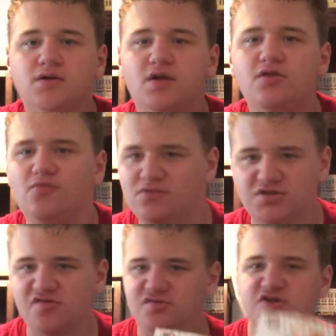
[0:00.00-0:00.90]
Can you
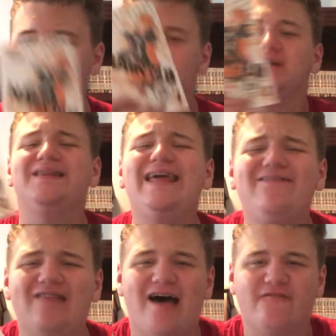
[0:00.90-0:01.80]
just
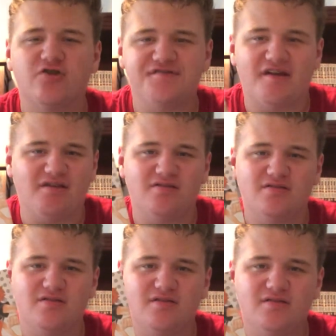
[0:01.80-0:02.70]
believe that for a second?
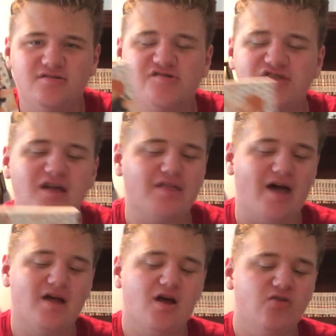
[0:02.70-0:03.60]
Just think of
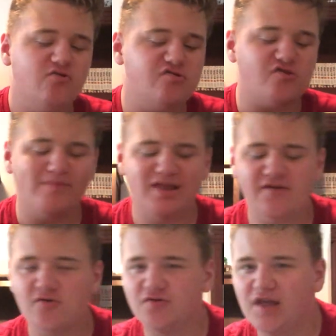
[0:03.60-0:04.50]
that. There's so many
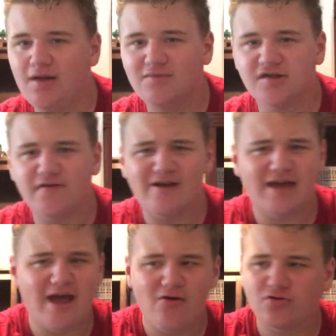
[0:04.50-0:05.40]
different themes and different
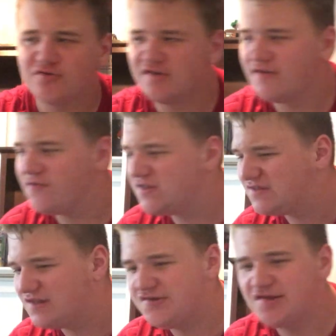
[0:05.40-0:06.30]
characters and
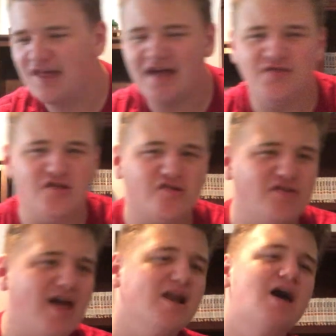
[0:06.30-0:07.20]
different this and that and this and
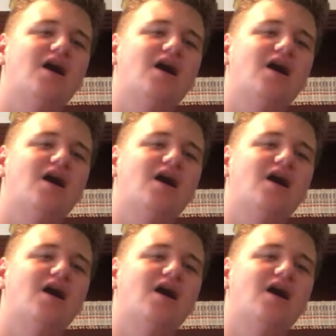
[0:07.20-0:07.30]
that.